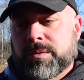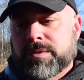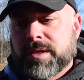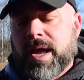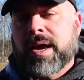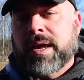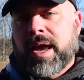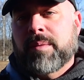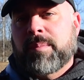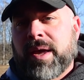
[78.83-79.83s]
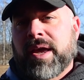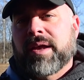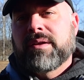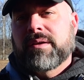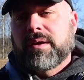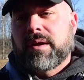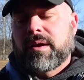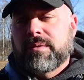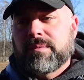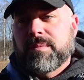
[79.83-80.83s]
to not get paid uh,
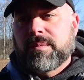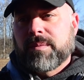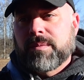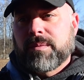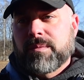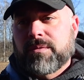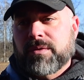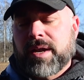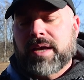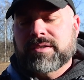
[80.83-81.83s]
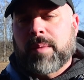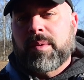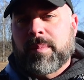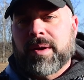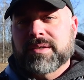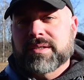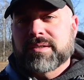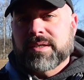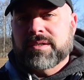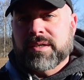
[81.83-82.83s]
for the next couple of months
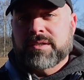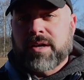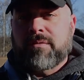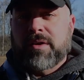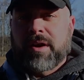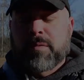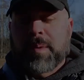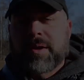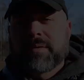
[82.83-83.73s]
is, is, is tough on everybody.